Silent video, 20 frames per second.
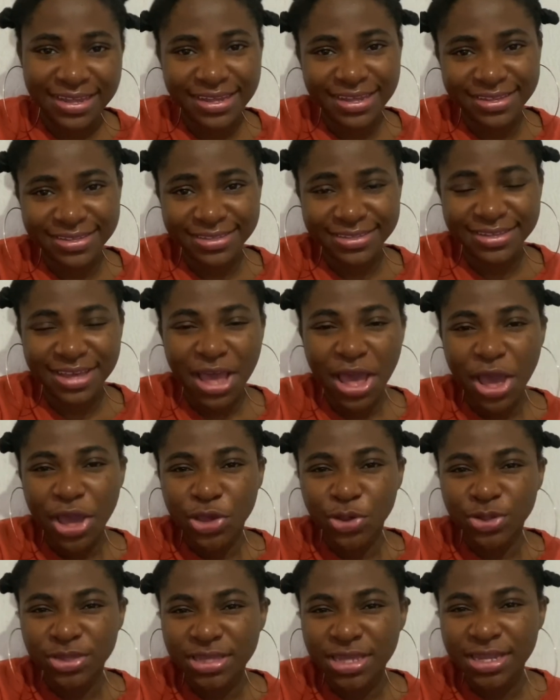Yes.
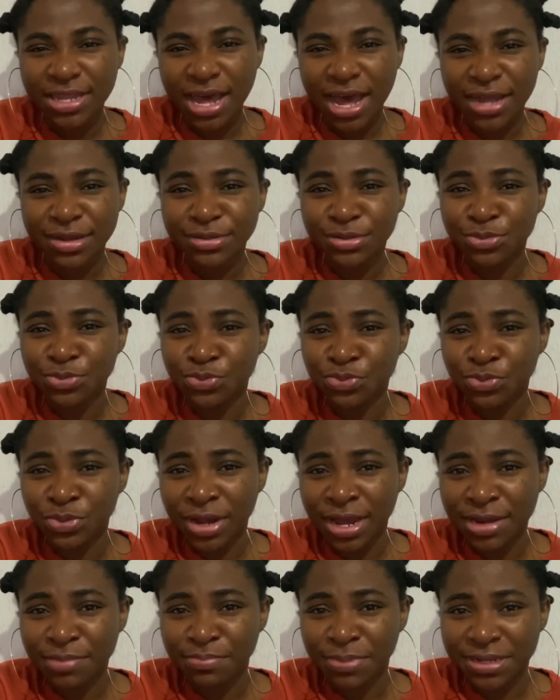You see that
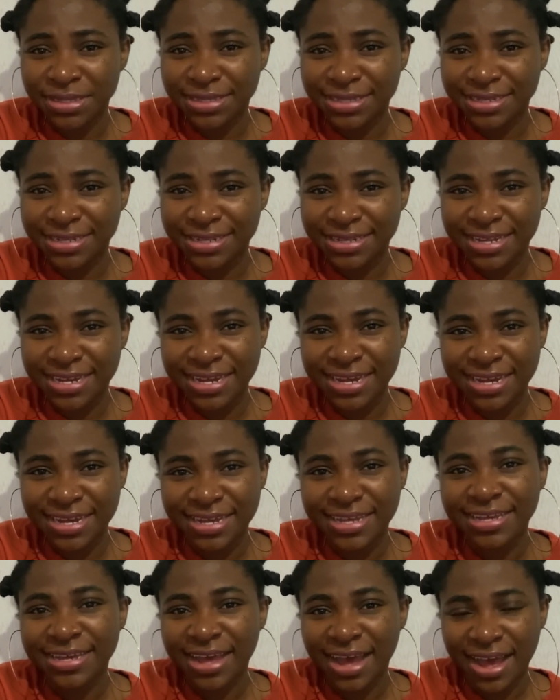red button there?
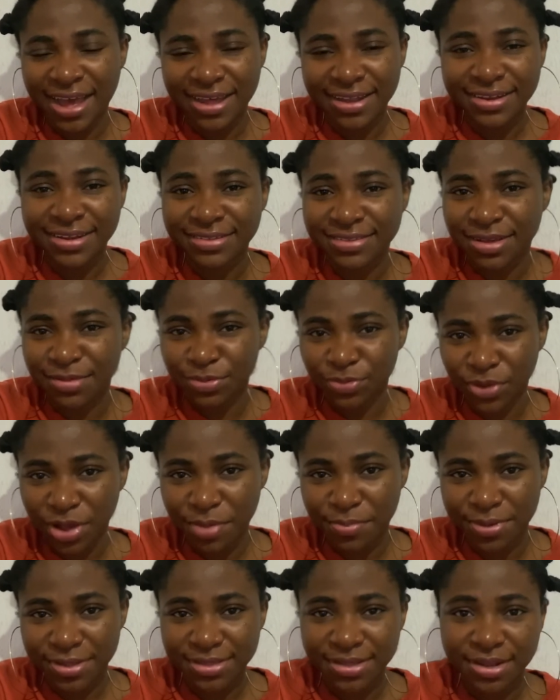Yeah, the
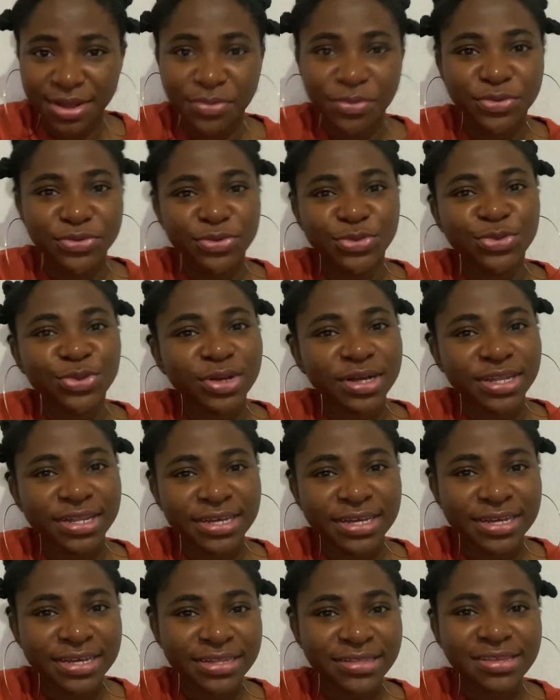subscribe button. I want you to
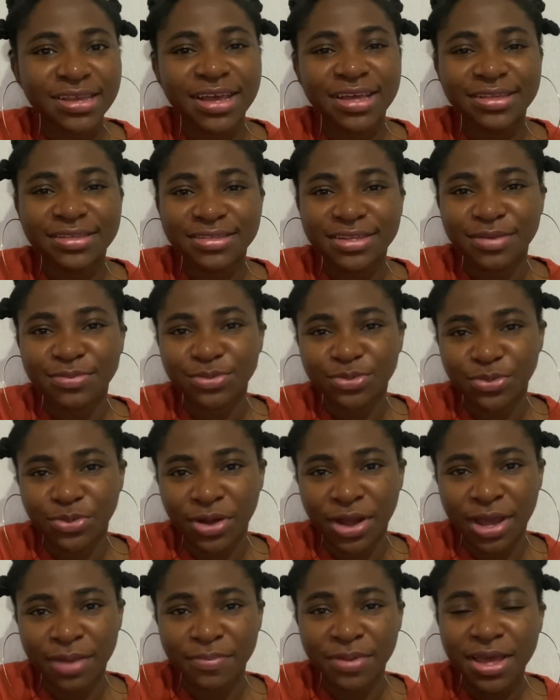click it and
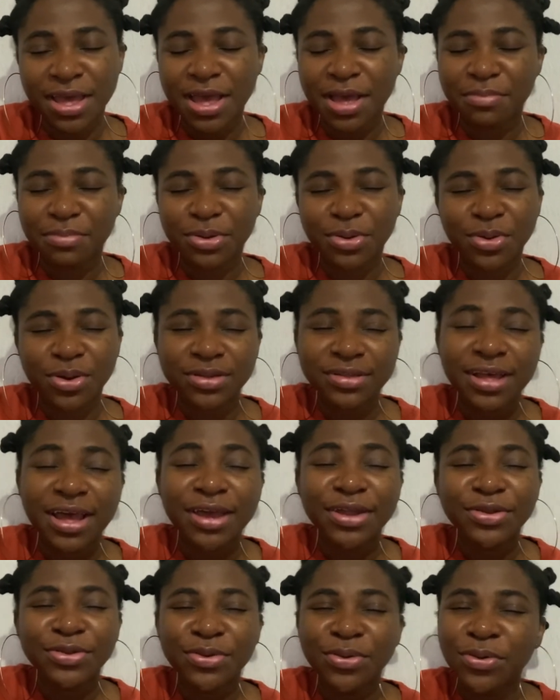subscribe, because
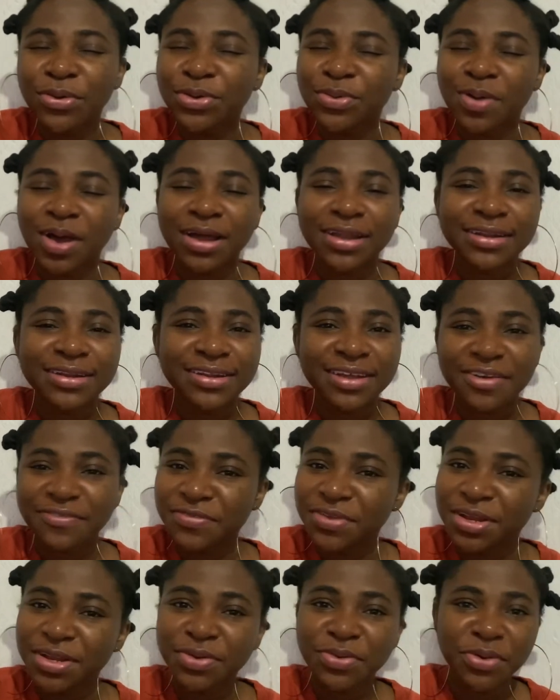I know you are
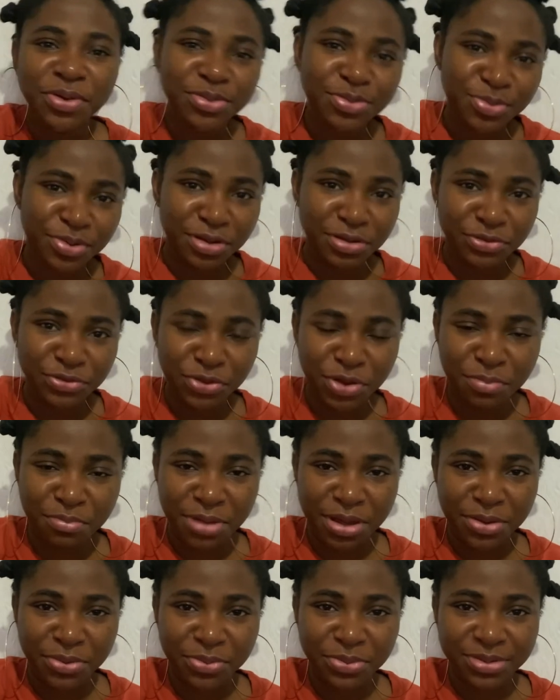definitely going to enjoy
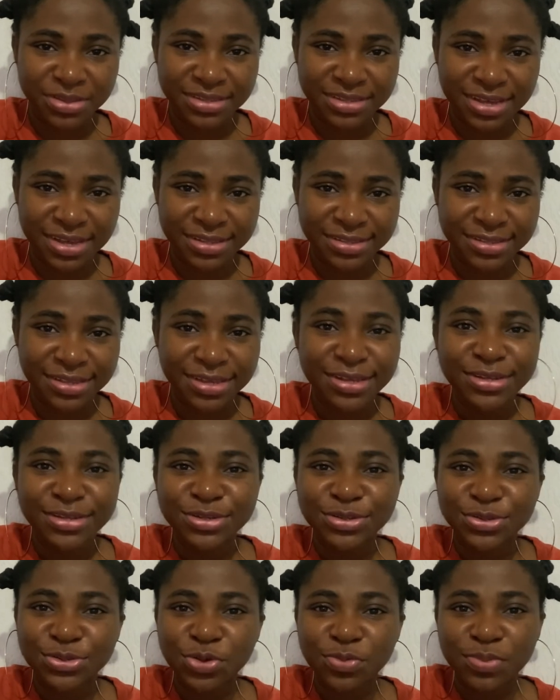my content.
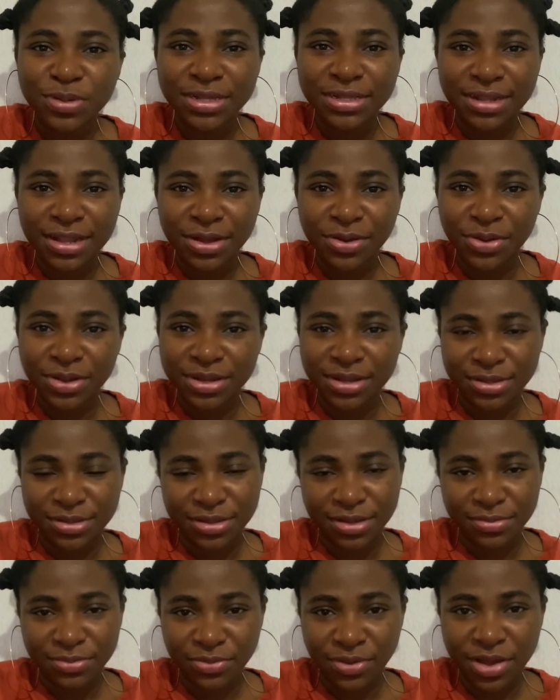So please click on the
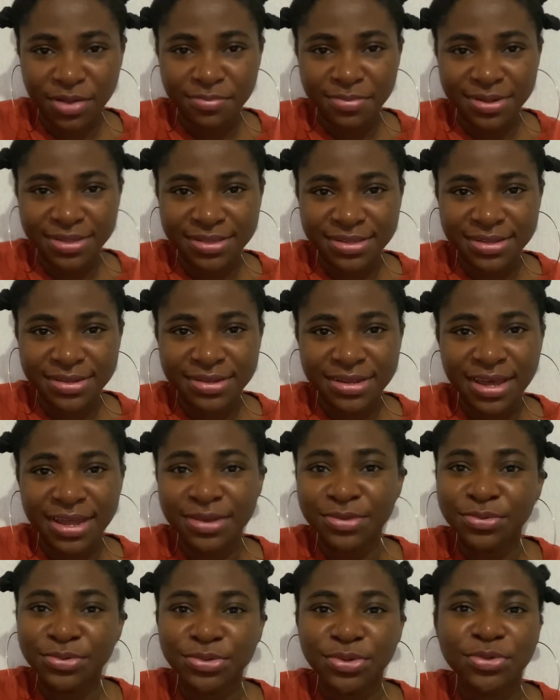subscribe button,
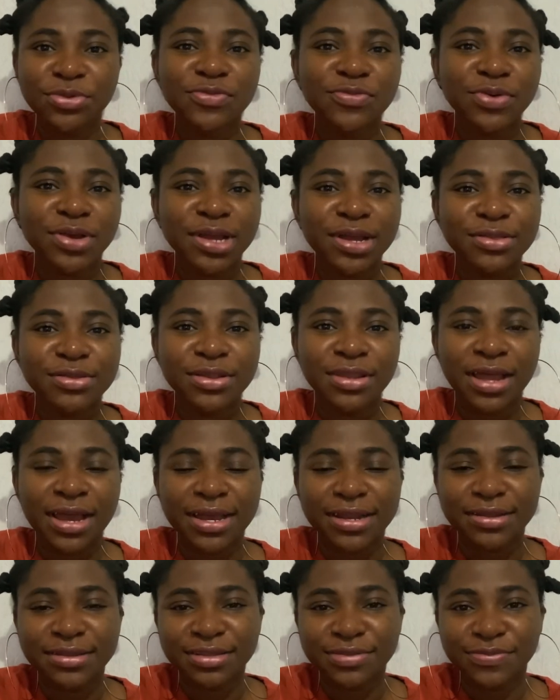and also don't forget to
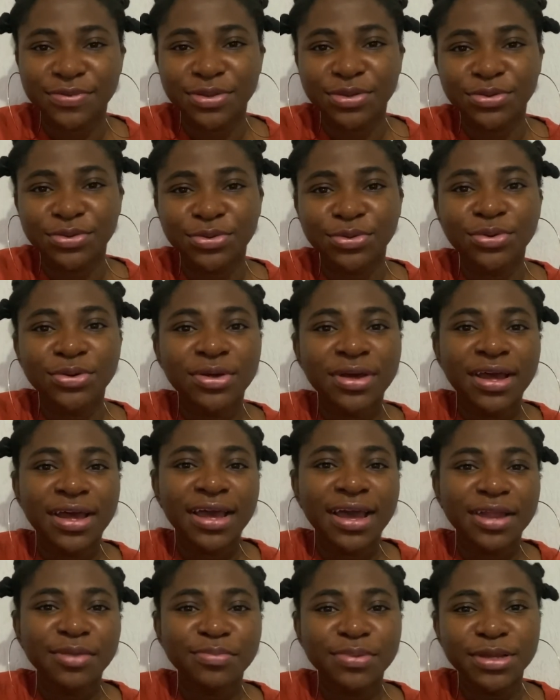like this video,
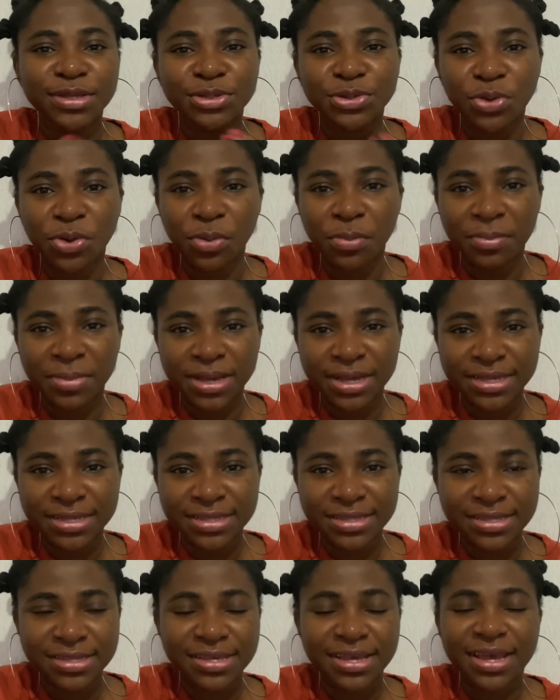and please
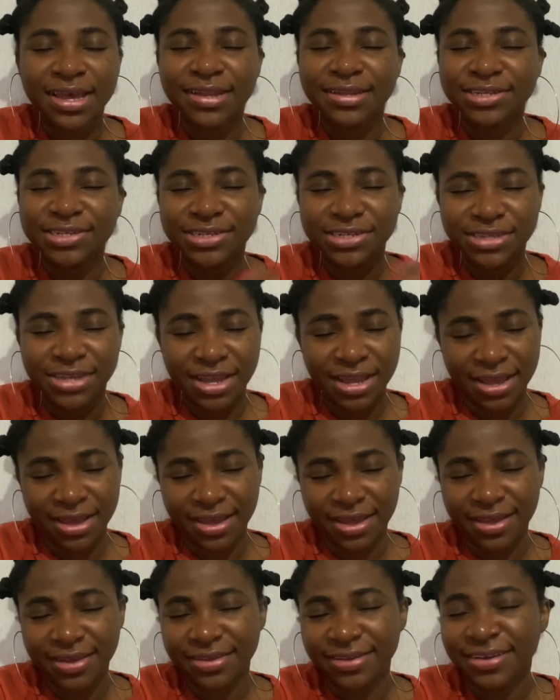comment and share
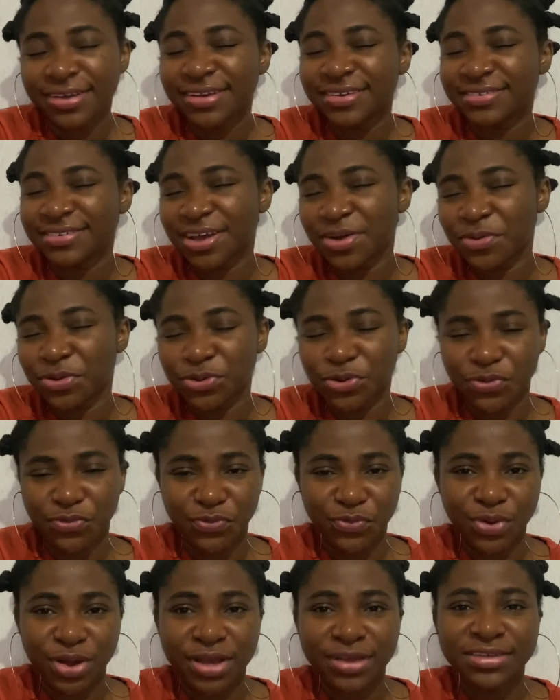with your
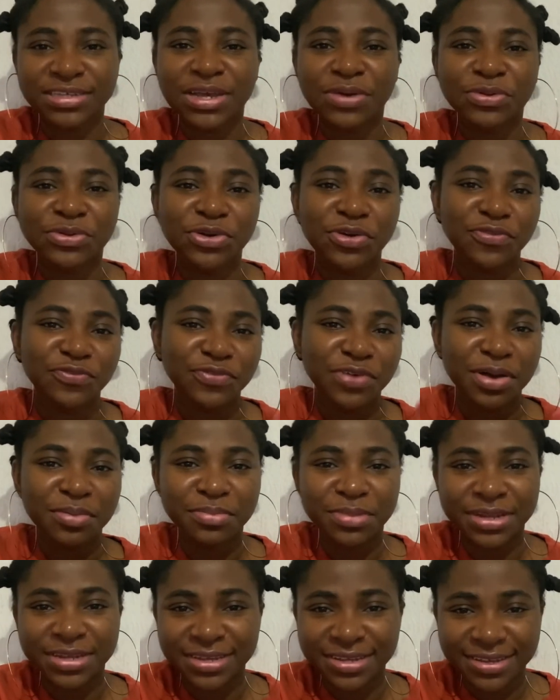friends, share with your
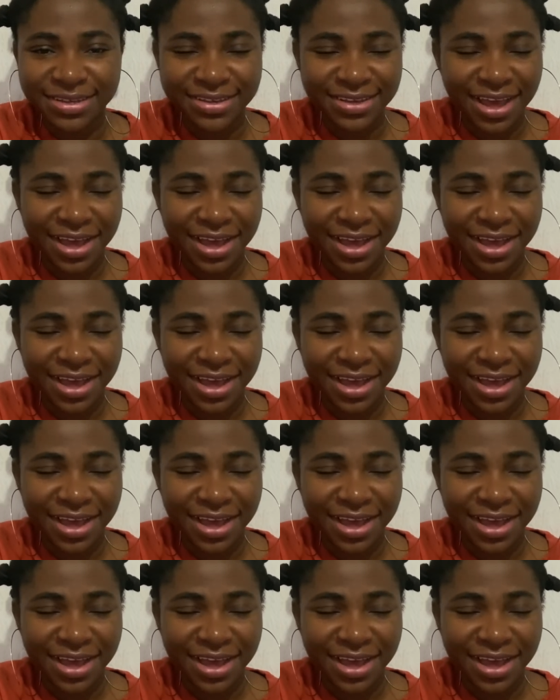family.